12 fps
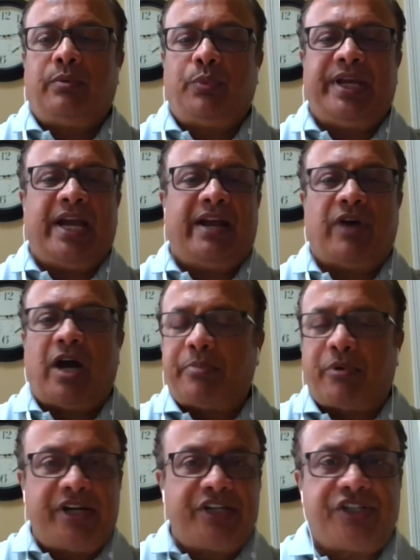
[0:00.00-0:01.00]
we have
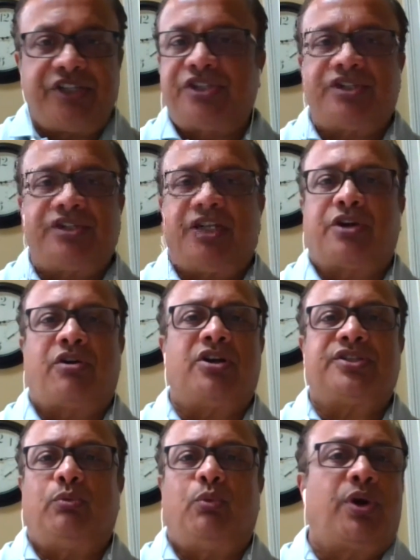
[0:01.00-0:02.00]
operations
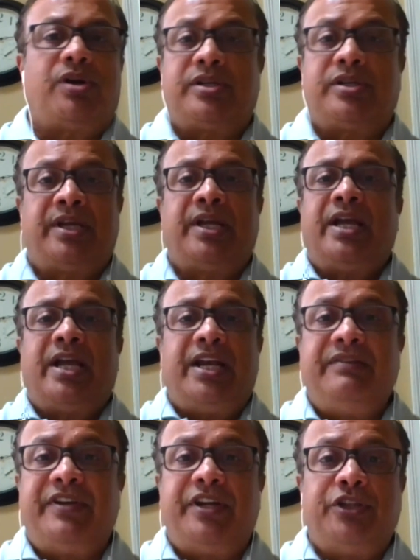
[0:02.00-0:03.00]
across the world, and
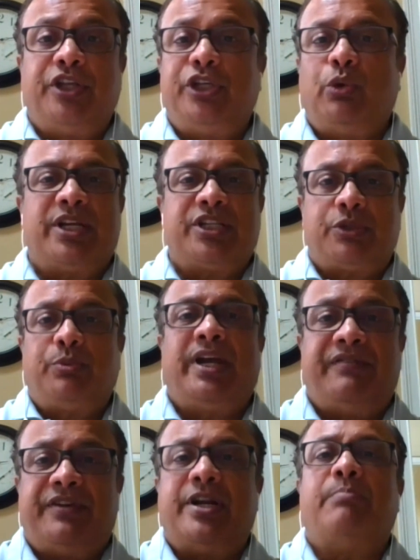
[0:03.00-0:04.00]
even in the US, we
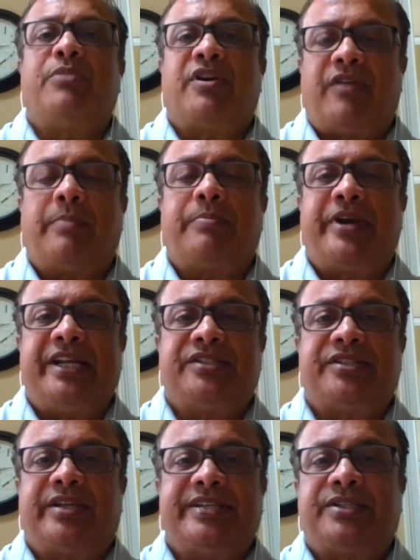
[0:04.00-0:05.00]
have a number of operating
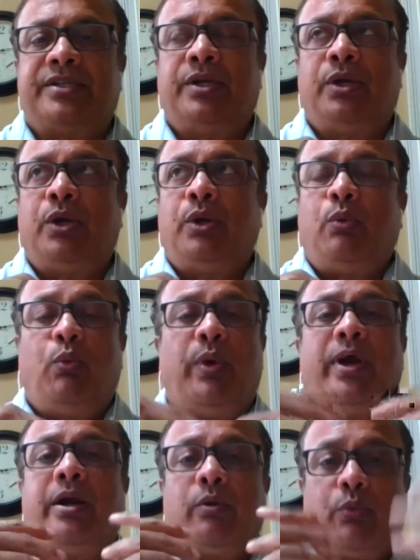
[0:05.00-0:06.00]
sites
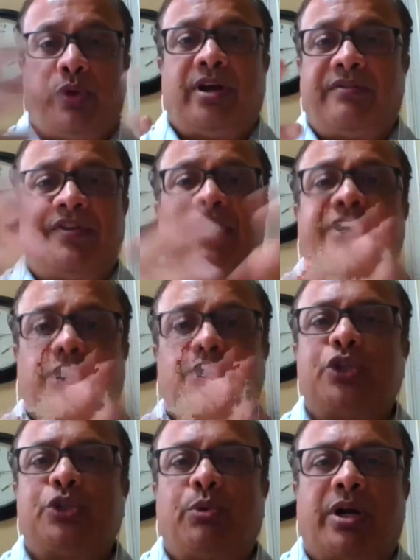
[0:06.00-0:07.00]
where we are very
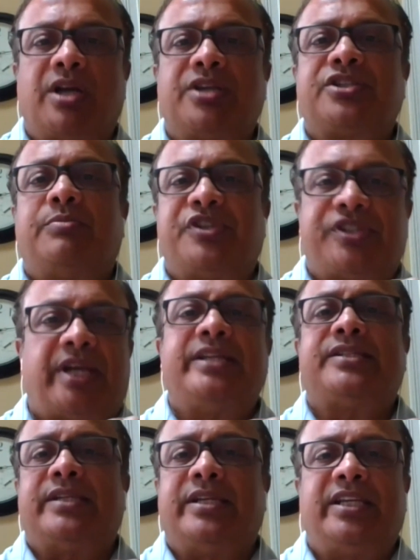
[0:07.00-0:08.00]
close to our customer
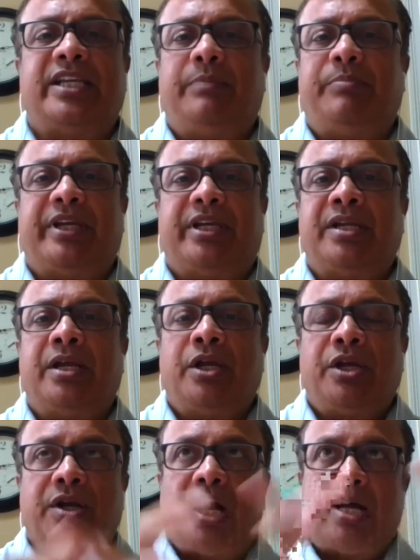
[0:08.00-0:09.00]
sites and keeping in
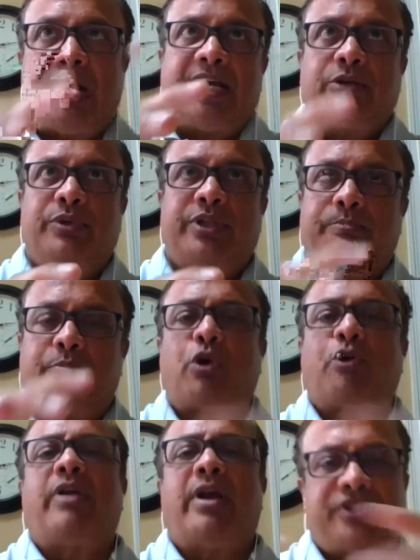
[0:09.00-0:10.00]
contact with our
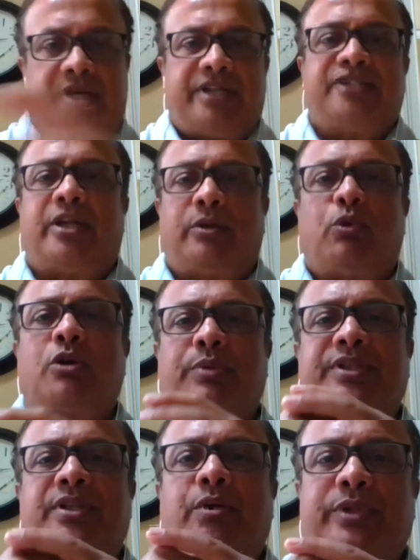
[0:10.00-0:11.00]
program sites that work
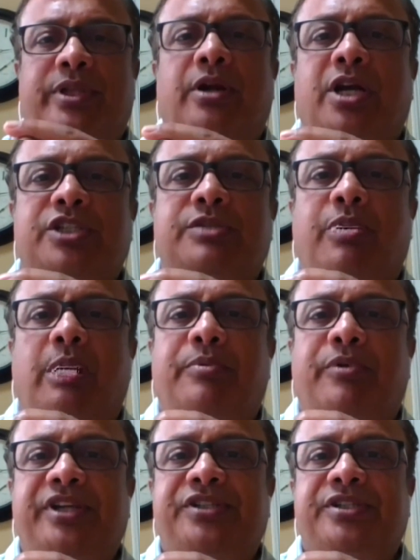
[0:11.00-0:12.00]
with our customer
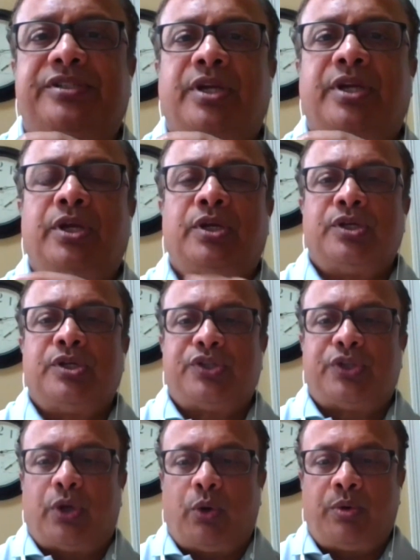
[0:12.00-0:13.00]
operations.
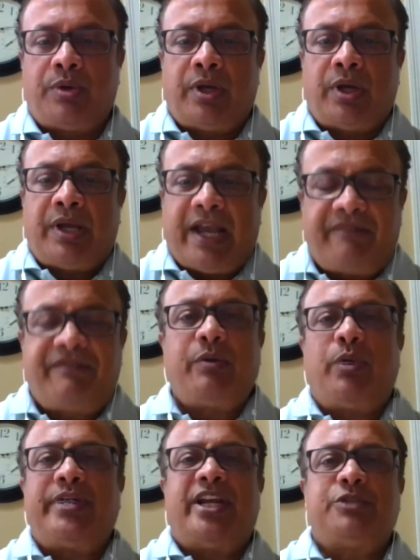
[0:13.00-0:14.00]
So
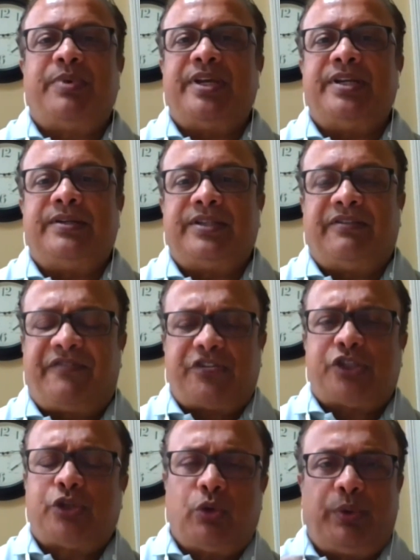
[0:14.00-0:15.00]
everyone has been, the
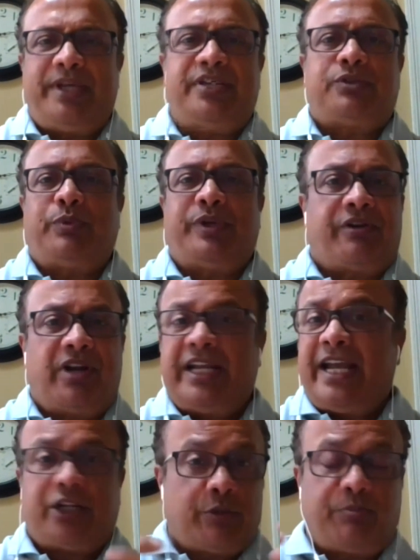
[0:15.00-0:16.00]
first 2 weeks, we really
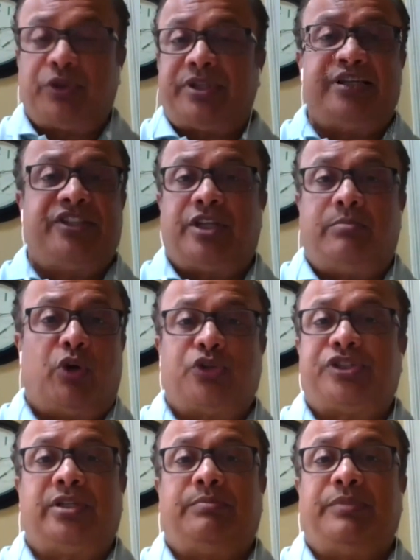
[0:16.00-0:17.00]
had to put things in
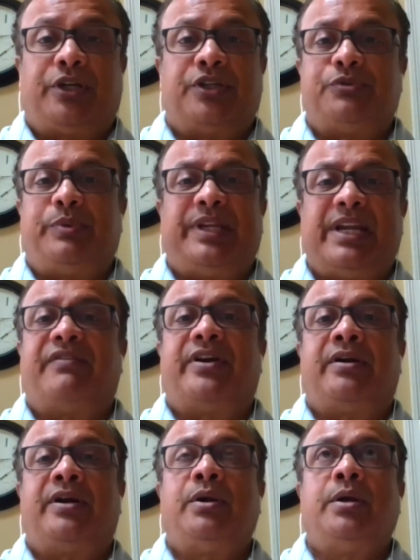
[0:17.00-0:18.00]
motion because we
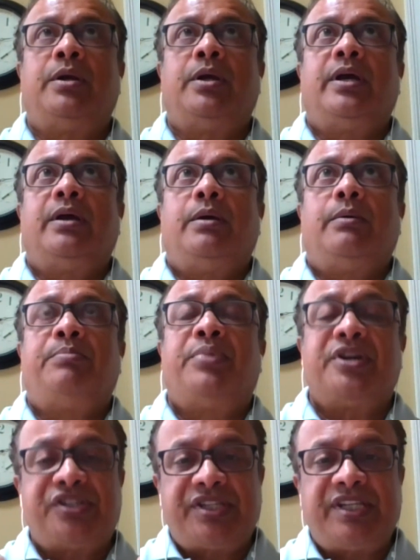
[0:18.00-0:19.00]
never
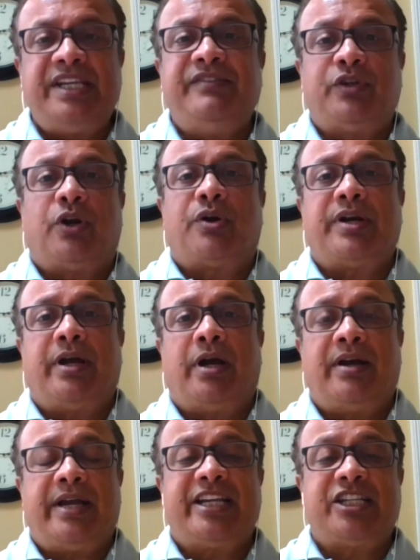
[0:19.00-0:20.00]
perceived or
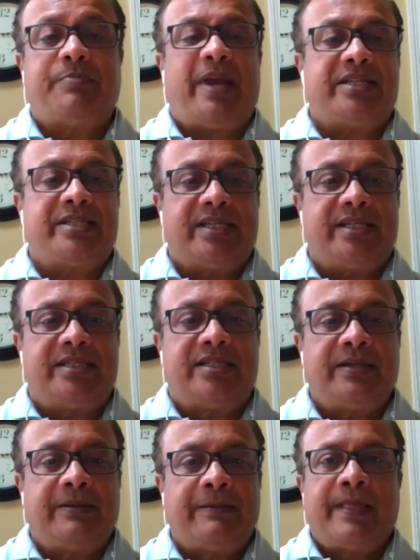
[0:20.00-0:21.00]
expected
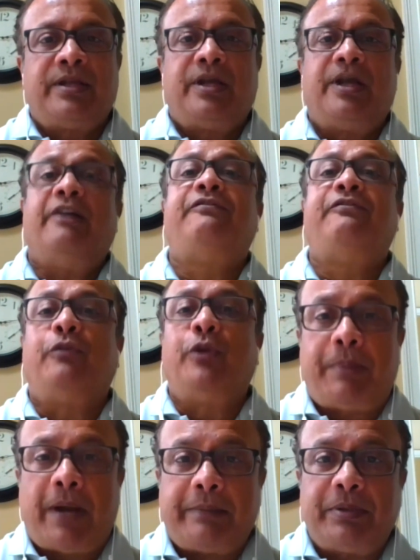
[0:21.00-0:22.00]
a full
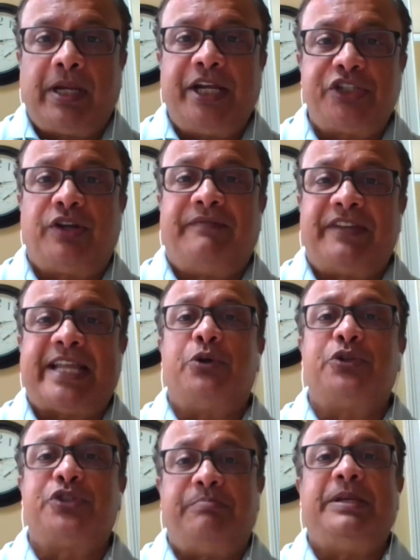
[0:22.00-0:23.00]
population of
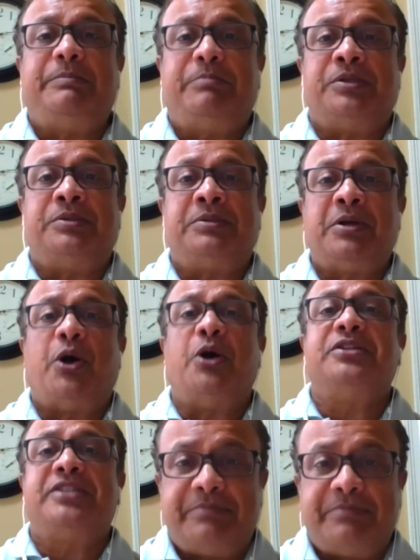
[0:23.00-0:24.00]
1,000 people
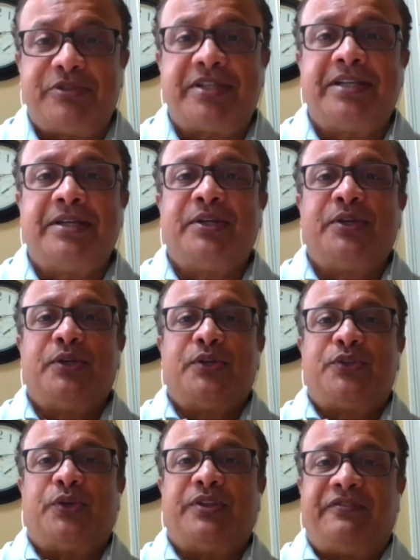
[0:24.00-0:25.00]
on Teams.
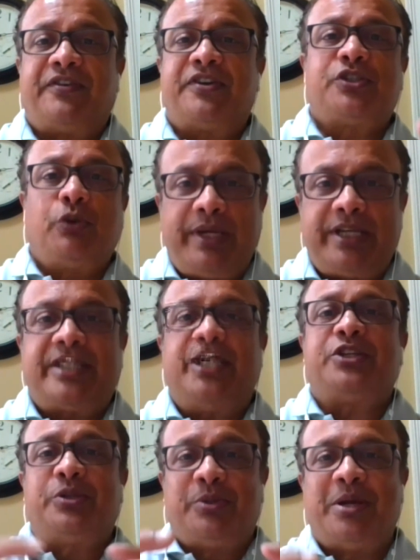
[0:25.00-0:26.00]
So the first 2 weeks
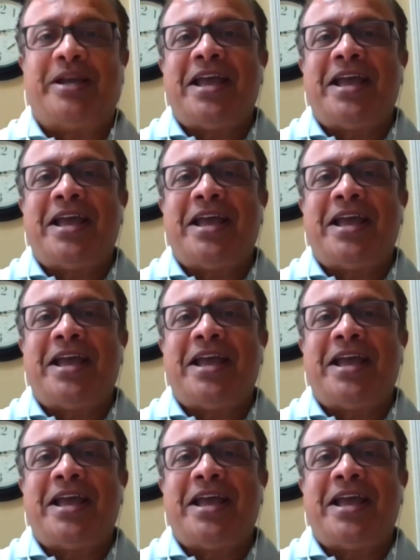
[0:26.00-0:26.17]
had to